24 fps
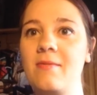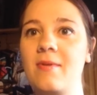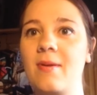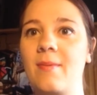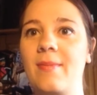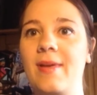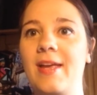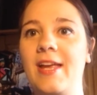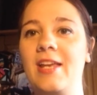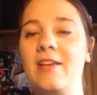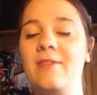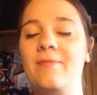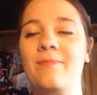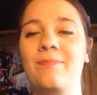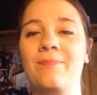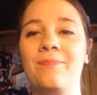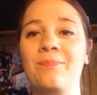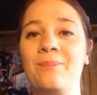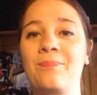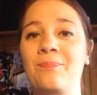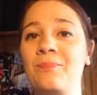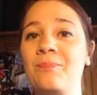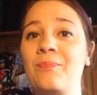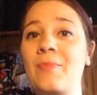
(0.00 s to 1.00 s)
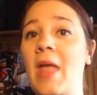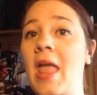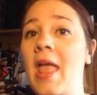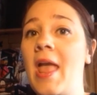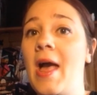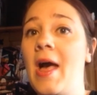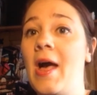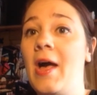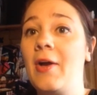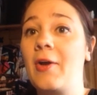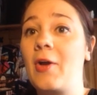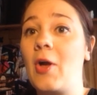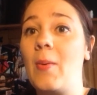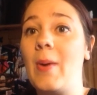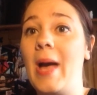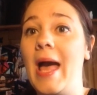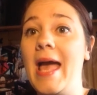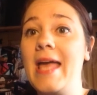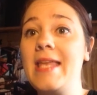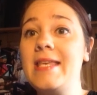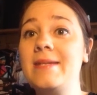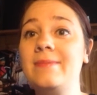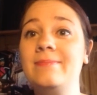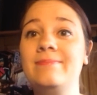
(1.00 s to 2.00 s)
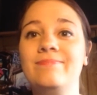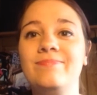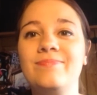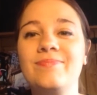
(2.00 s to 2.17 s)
I mean go ahead